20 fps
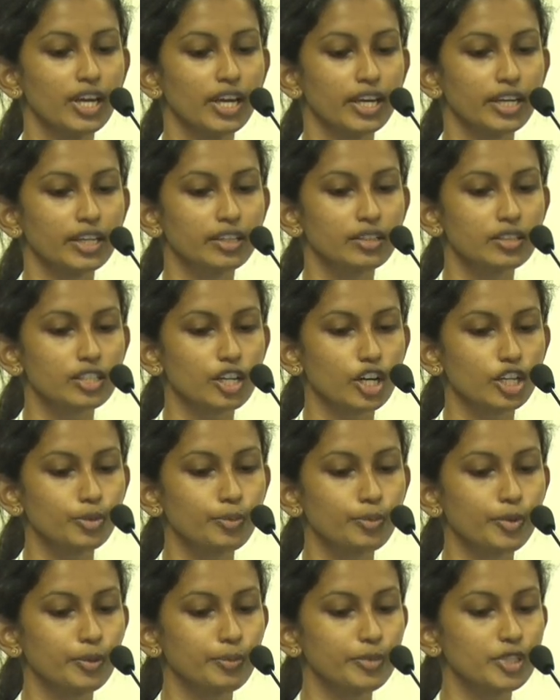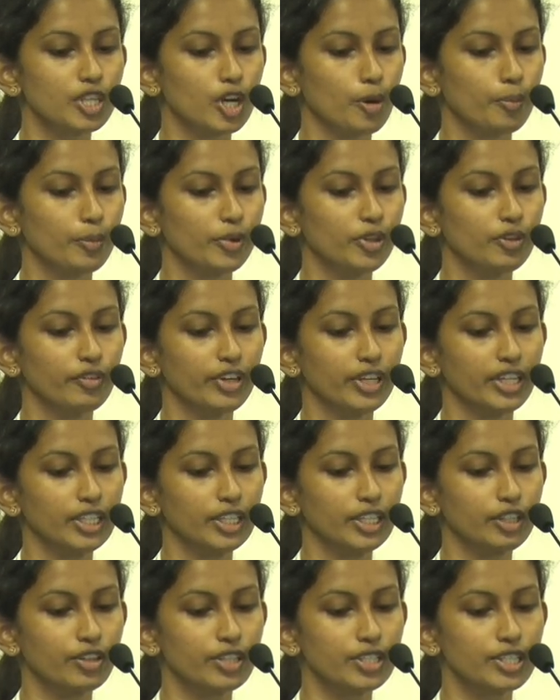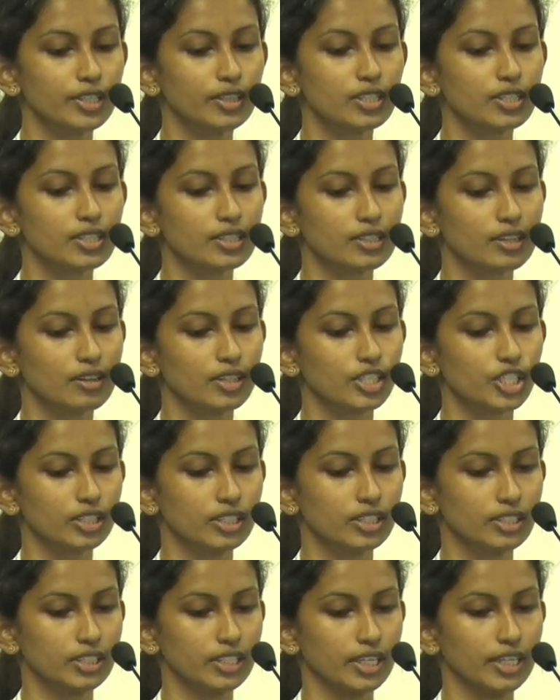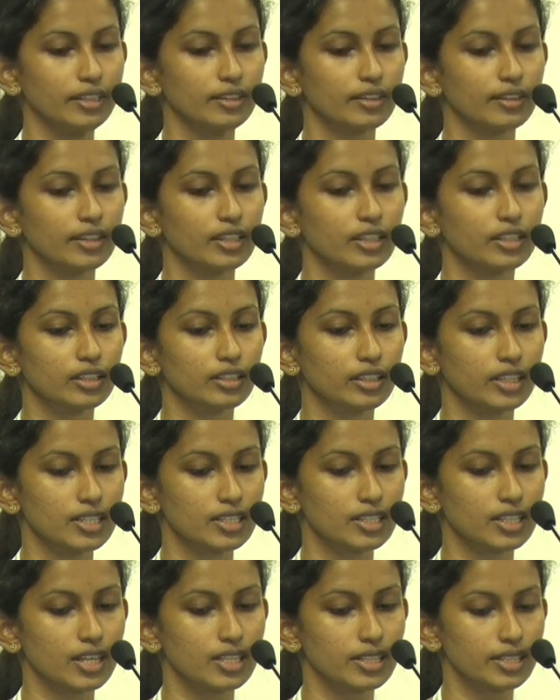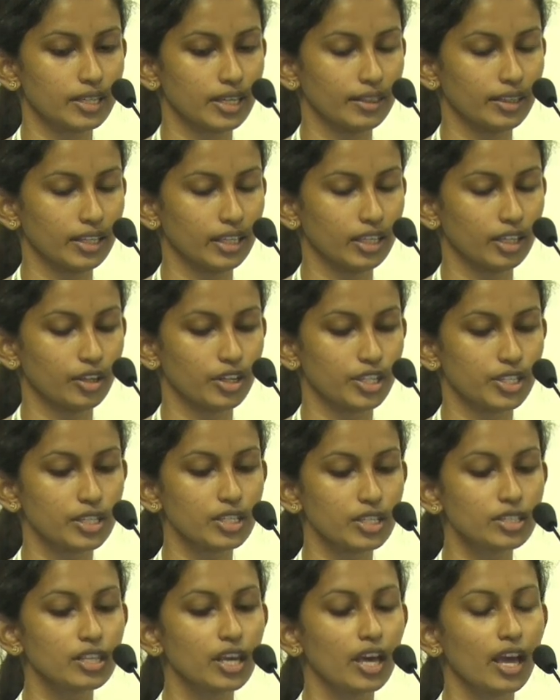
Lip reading: In starch polymer sample, when increasing the starch content, the tensile strength increases.